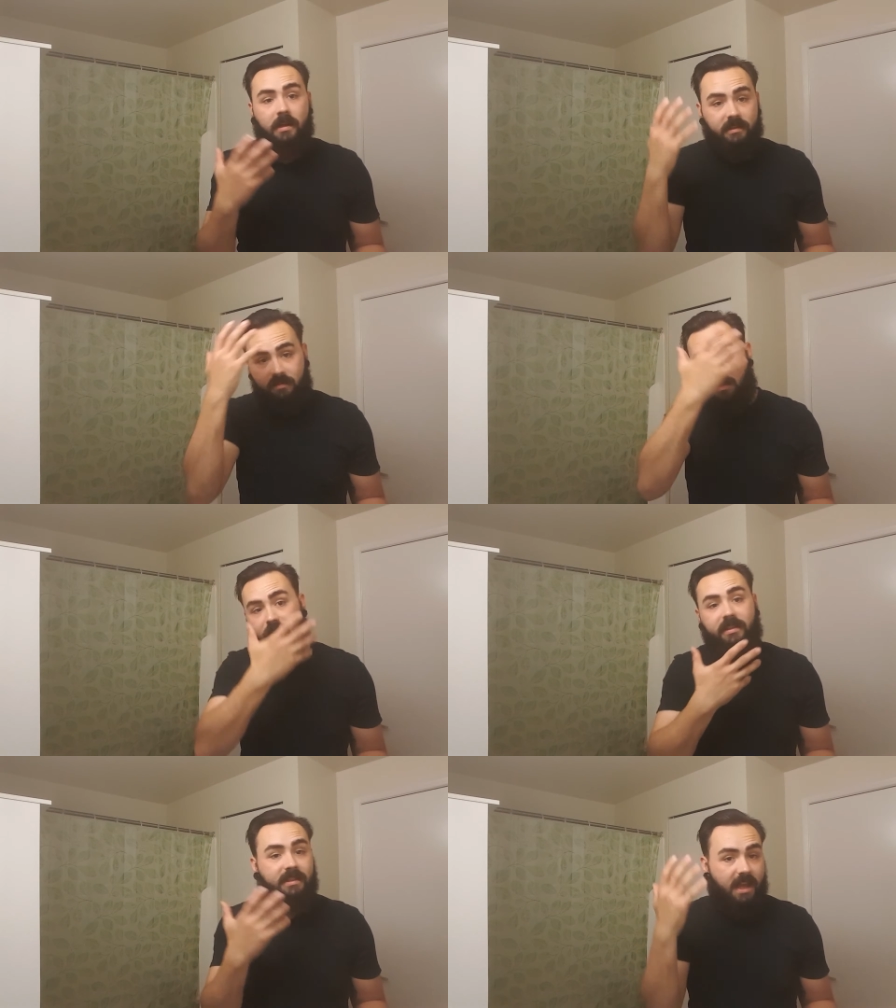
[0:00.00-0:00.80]
Smell
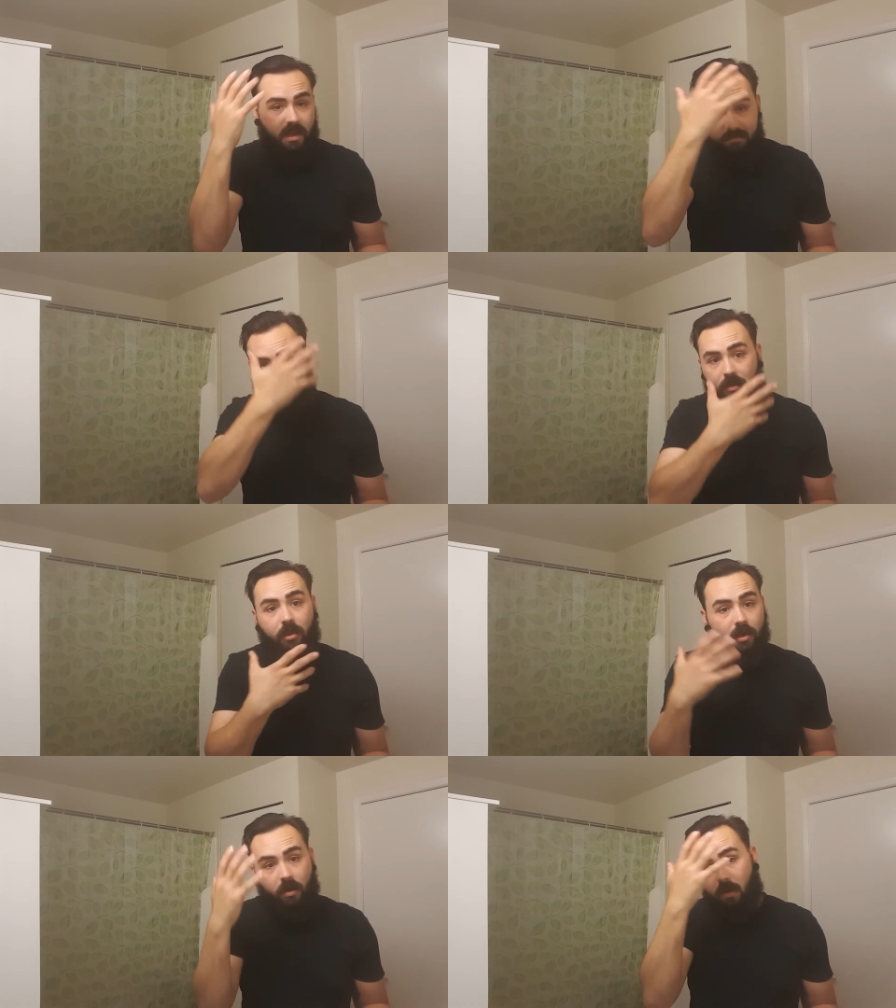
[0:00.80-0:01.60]
the same, smell
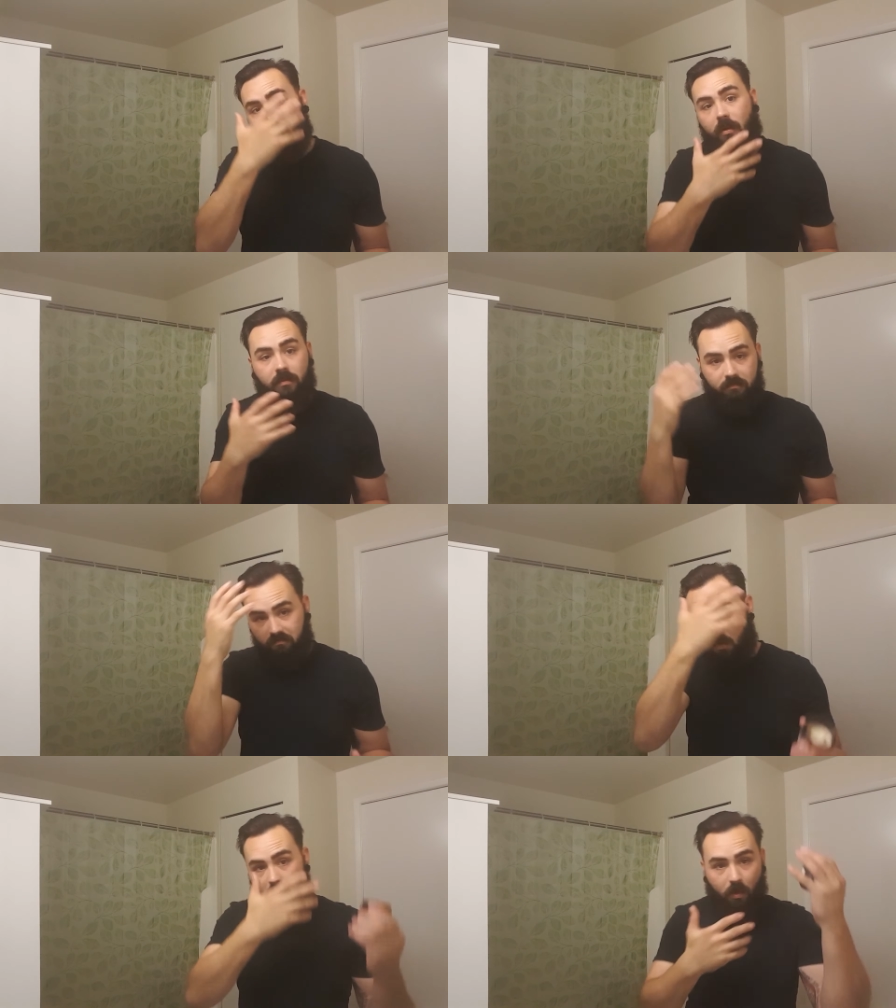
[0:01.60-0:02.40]
good all
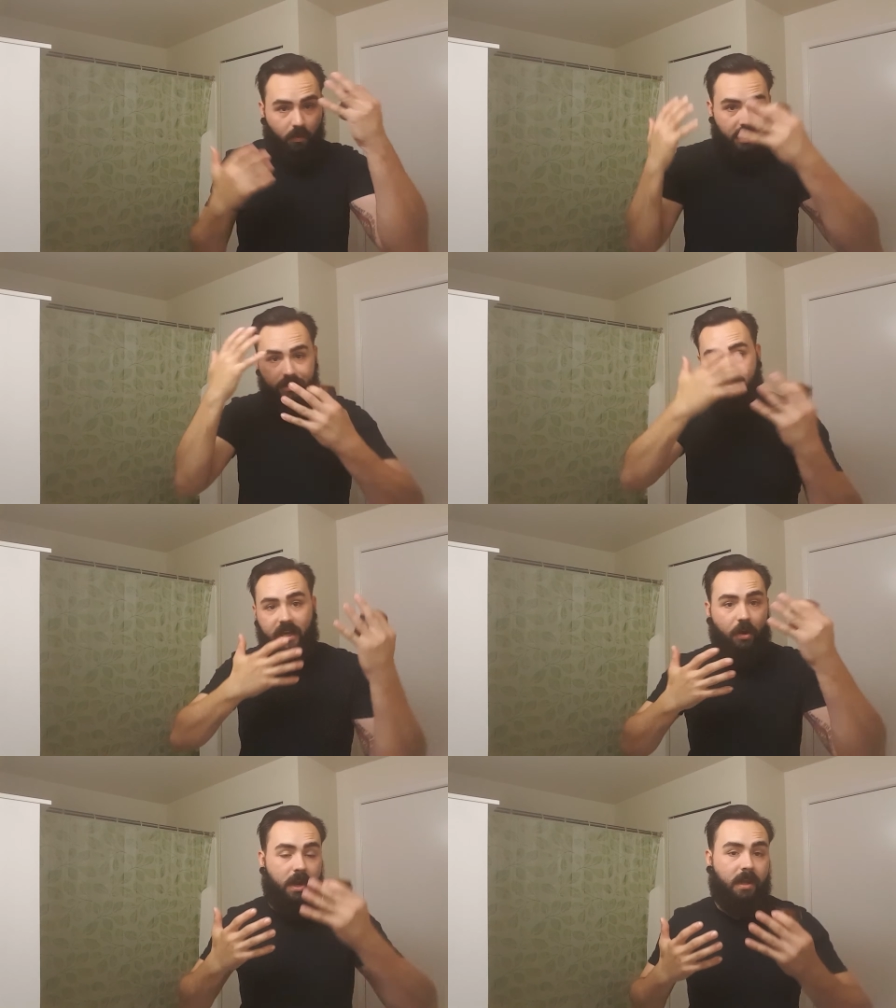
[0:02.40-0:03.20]
around this
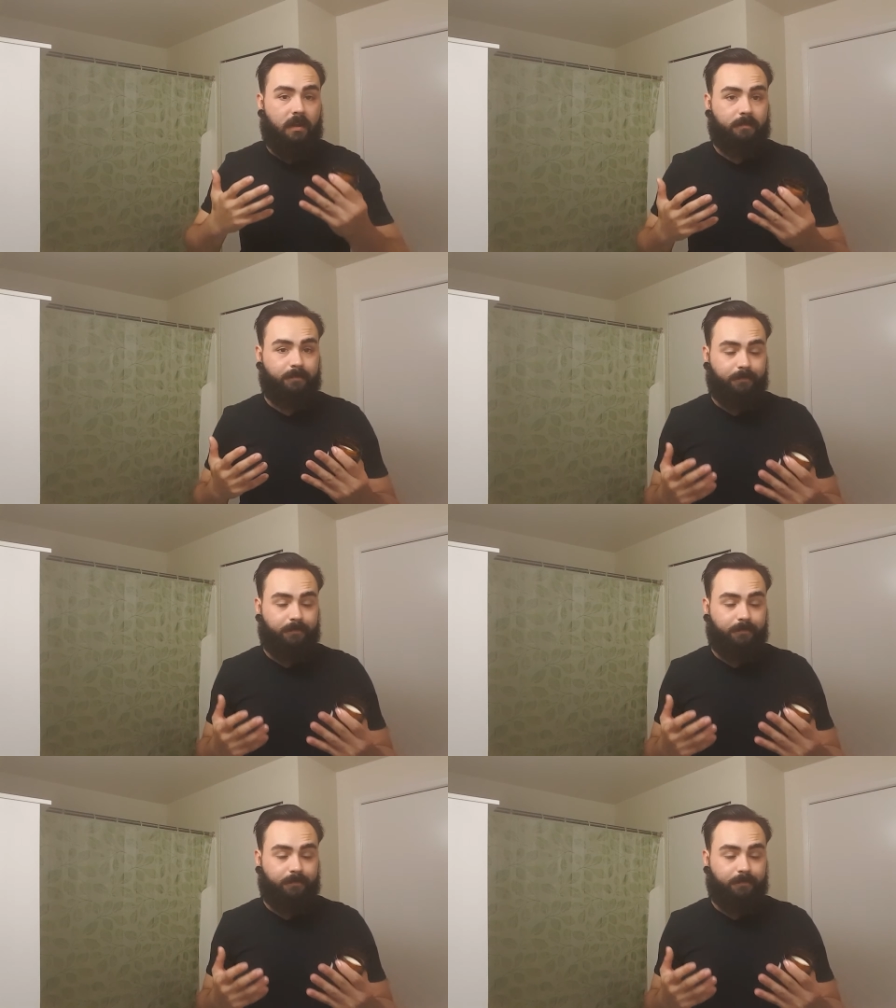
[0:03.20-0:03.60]
area.